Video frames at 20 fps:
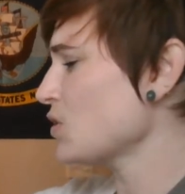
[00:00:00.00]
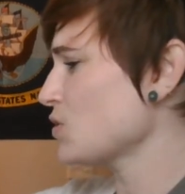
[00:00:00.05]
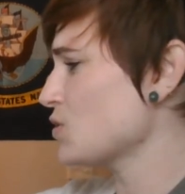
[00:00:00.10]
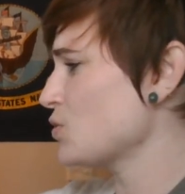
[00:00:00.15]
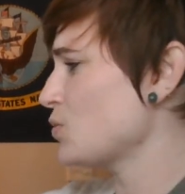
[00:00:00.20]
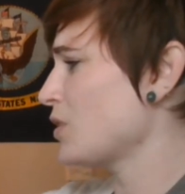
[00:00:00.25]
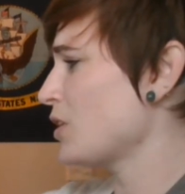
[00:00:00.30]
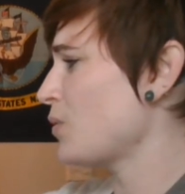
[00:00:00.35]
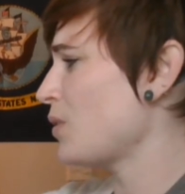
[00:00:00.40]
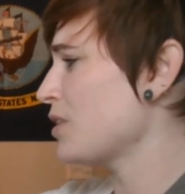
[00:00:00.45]
So
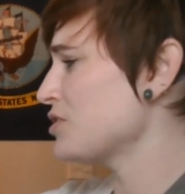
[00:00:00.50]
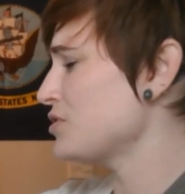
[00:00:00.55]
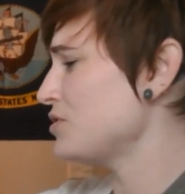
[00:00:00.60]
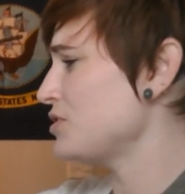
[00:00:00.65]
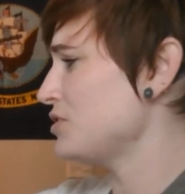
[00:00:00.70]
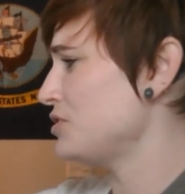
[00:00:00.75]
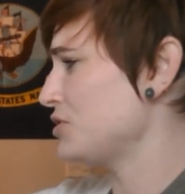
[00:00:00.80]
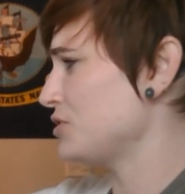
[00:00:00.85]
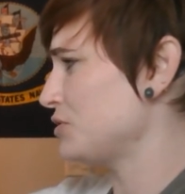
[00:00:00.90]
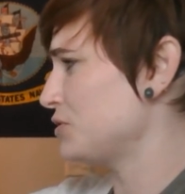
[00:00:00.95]
what I want you
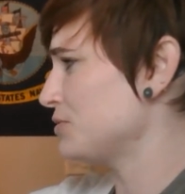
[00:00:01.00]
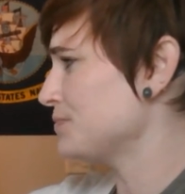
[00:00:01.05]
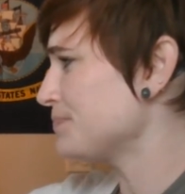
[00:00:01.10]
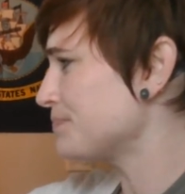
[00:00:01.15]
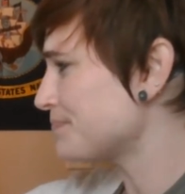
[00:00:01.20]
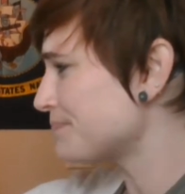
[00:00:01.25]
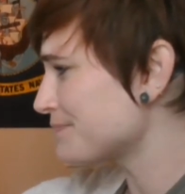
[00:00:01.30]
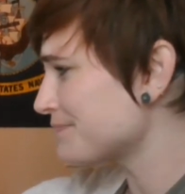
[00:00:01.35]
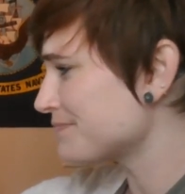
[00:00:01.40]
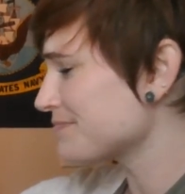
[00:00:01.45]
to do
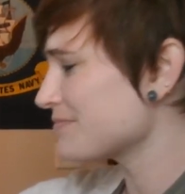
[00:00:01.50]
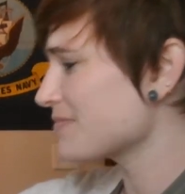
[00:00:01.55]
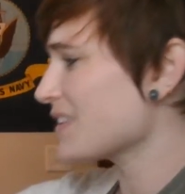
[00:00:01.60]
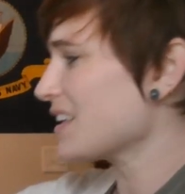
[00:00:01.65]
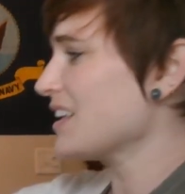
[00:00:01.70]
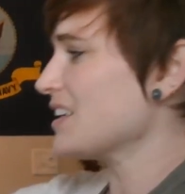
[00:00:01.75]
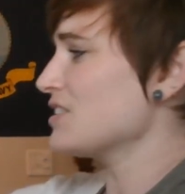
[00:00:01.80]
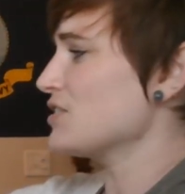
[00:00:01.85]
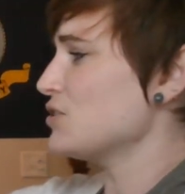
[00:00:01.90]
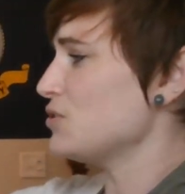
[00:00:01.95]

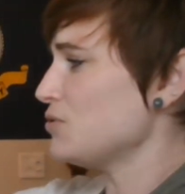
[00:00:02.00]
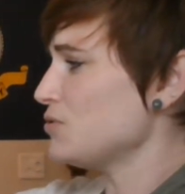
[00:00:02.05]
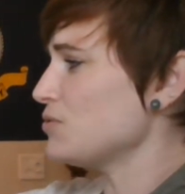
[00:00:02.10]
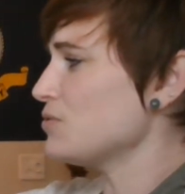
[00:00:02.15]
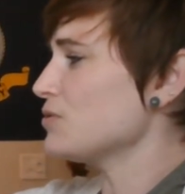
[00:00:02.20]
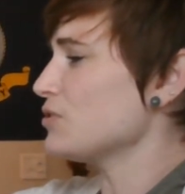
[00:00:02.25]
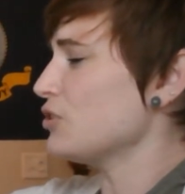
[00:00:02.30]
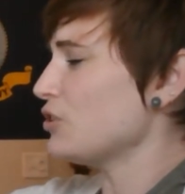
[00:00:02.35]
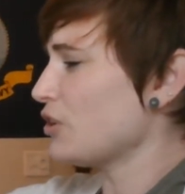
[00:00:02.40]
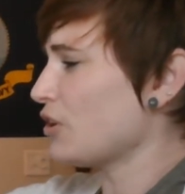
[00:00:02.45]
is,
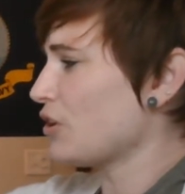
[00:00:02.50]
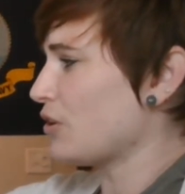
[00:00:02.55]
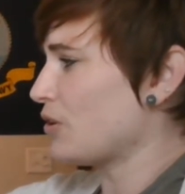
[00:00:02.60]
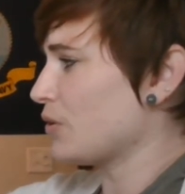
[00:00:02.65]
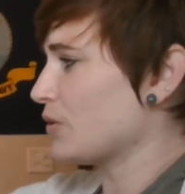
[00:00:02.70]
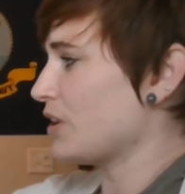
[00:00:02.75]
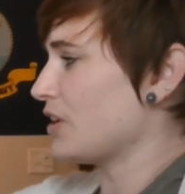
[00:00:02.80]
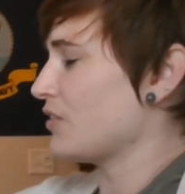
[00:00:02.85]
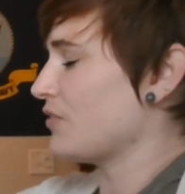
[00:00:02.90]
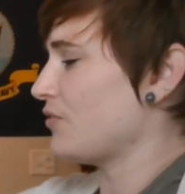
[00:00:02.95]
you know
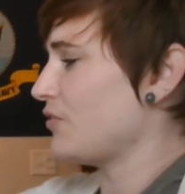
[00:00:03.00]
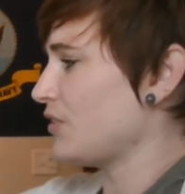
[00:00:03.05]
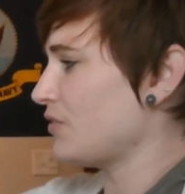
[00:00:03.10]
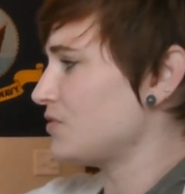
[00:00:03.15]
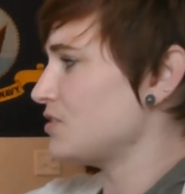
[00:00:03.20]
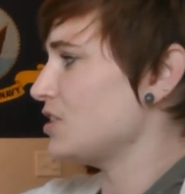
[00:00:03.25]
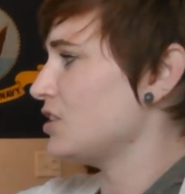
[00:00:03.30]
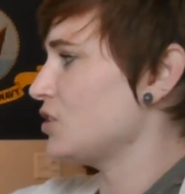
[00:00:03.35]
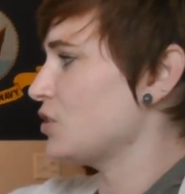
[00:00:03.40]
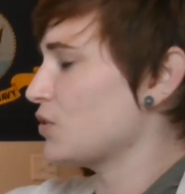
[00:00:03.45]
that
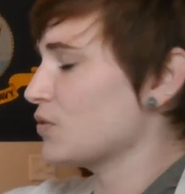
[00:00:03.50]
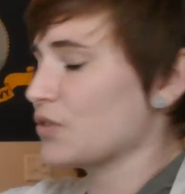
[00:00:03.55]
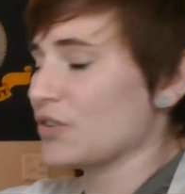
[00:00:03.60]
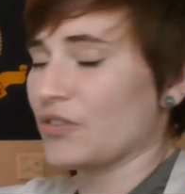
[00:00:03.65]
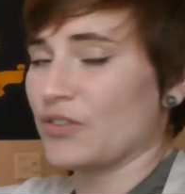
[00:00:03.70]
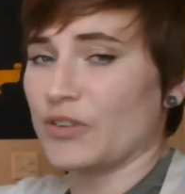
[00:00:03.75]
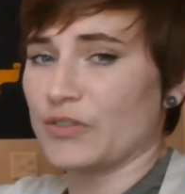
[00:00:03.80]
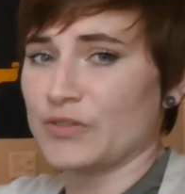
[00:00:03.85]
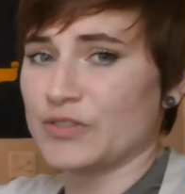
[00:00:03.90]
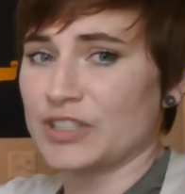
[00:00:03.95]
15 over
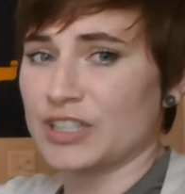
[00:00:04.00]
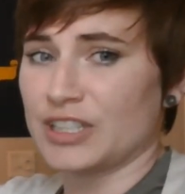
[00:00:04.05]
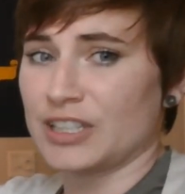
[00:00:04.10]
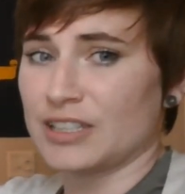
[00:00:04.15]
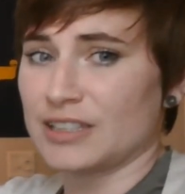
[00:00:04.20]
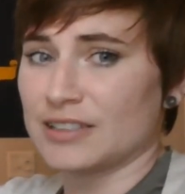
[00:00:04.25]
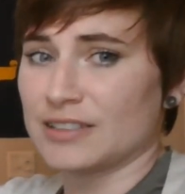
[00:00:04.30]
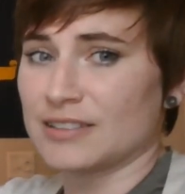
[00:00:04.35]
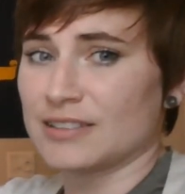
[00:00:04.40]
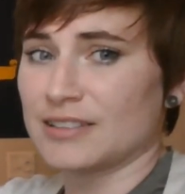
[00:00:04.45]

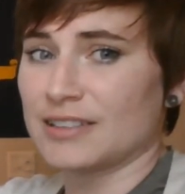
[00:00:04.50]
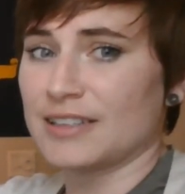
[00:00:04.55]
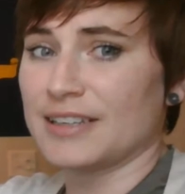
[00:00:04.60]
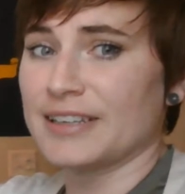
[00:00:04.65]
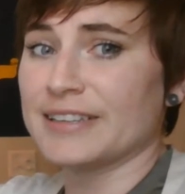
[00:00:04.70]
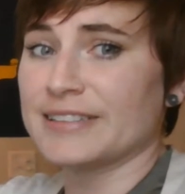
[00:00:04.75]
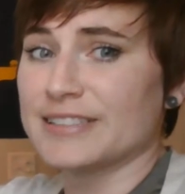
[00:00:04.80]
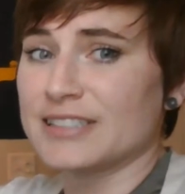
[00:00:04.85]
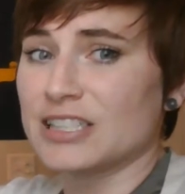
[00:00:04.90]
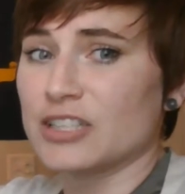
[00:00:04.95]
15
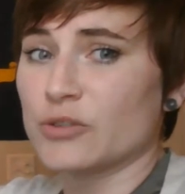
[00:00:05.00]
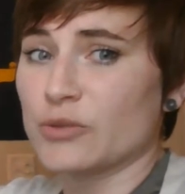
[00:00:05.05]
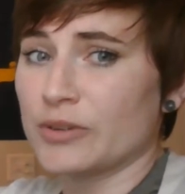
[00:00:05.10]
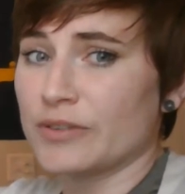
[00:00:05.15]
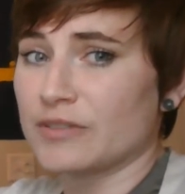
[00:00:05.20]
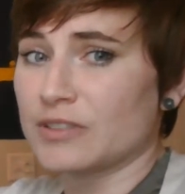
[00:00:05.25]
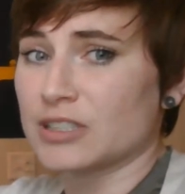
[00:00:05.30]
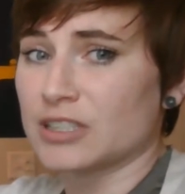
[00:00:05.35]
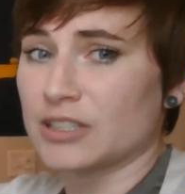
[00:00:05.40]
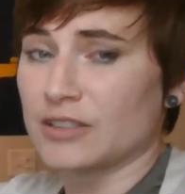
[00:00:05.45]
is the
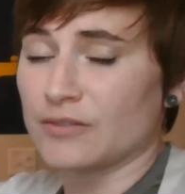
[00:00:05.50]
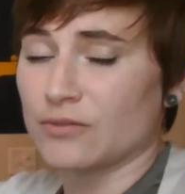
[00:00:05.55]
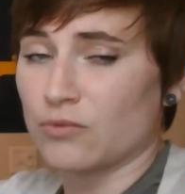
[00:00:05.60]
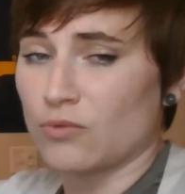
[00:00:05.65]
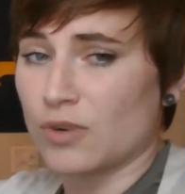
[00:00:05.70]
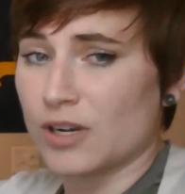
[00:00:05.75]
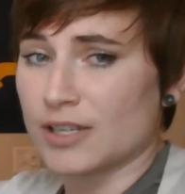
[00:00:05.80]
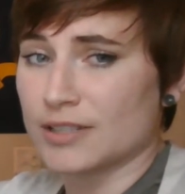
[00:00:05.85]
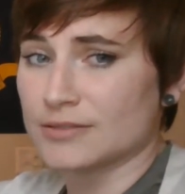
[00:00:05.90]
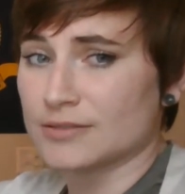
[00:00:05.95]
equivalent of
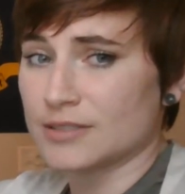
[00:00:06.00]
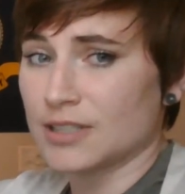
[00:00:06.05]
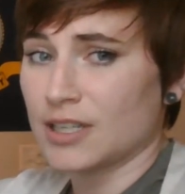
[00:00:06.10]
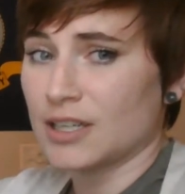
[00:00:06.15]
1.